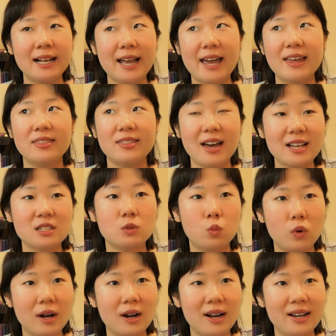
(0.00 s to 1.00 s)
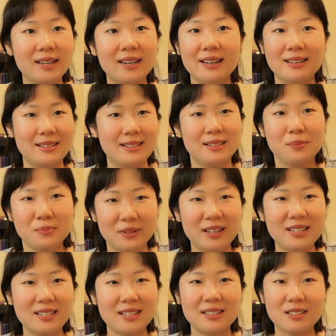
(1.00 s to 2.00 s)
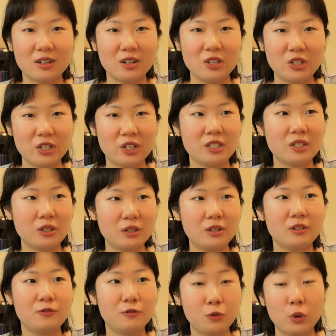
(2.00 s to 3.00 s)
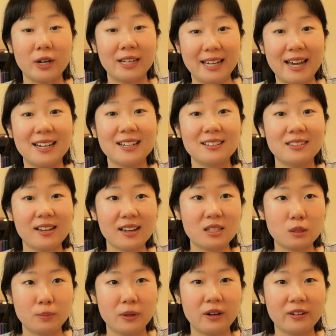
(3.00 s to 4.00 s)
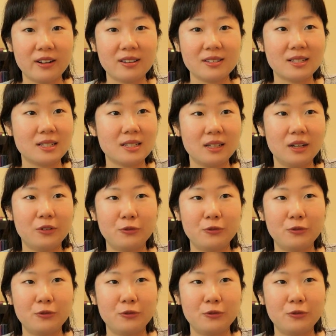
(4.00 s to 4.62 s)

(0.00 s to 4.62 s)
And that's why some places are just good for getting the experience,